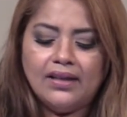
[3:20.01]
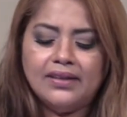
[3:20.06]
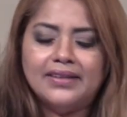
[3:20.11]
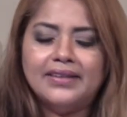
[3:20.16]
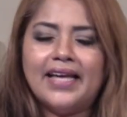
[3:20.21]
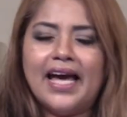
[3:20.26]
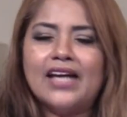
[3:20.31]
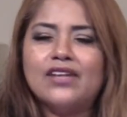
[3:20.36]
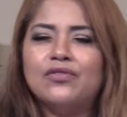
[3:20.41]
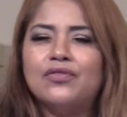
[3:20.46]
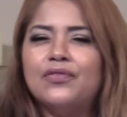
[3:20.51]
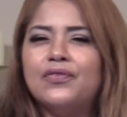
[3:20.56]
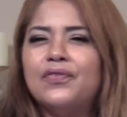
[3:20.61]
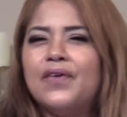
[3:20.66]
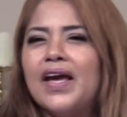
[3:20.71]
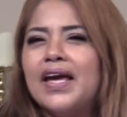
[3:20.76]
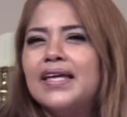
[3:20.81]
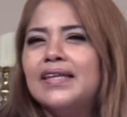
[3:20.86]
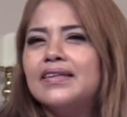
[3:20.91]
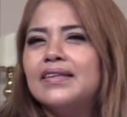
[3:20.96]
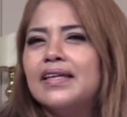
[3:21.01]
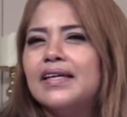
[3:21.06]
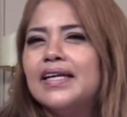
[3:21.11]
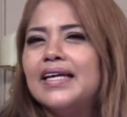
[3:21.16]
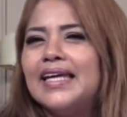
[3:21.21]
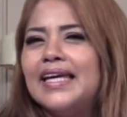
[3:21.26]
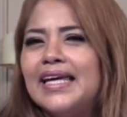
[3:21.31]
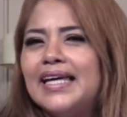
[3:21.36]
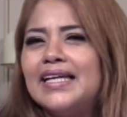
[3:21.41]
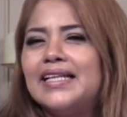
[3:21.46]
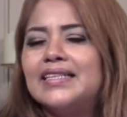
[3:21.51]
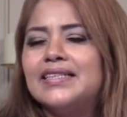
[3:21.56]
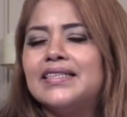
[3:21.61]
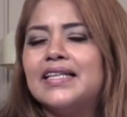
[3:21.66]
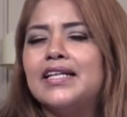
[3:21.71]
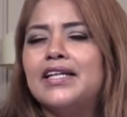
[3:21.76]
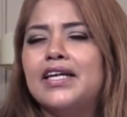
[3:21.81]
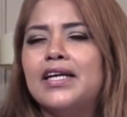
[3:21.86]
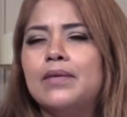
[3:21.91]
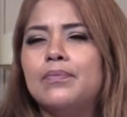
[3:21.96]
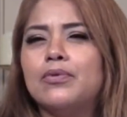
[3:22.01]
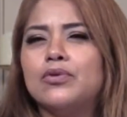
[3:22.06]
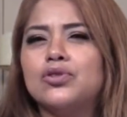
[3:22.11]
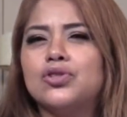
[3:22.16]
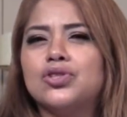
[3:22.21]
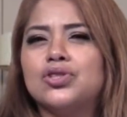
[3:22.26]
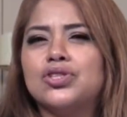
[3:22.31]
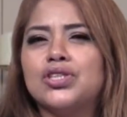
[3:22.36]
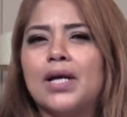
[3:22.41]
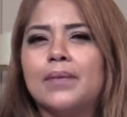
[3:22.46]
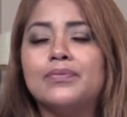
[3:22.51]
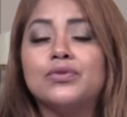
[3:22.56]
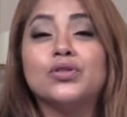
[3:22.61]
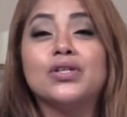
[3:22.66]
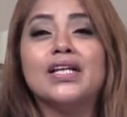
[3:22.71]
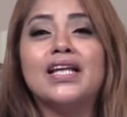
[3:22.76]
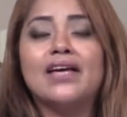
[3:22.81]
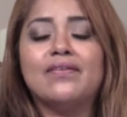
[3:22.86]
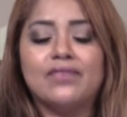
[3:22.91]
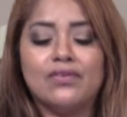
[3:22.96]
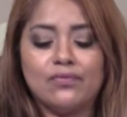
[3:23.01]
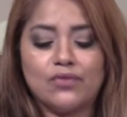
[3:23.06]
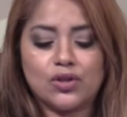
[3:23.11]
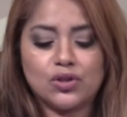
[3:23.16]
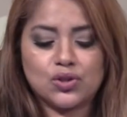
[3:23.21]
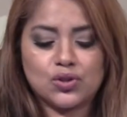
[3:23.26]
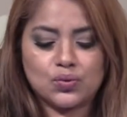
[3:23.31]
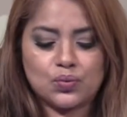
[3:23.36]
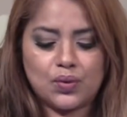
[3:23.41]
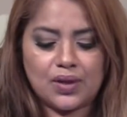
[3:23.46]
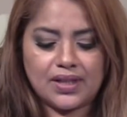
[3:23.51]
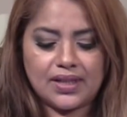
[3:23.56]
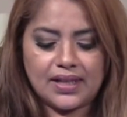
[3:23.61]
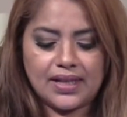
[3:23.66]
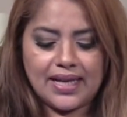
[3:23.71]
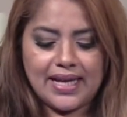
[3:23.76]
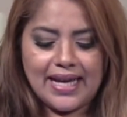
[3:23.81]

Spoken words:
that faith is in Hebrews chapter 11, verse 1.